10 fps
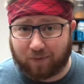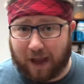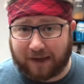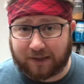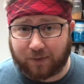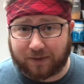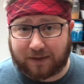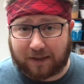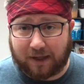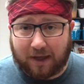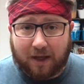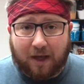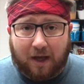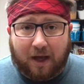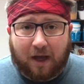I guess we'll see.
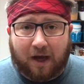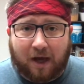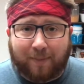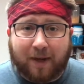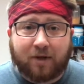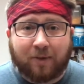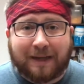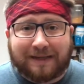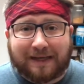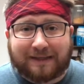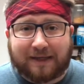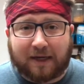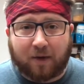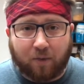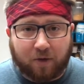But I do want to take a
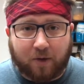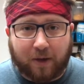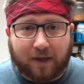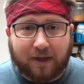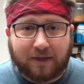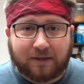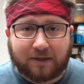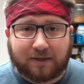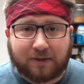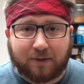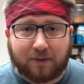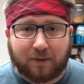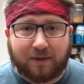second real quick just to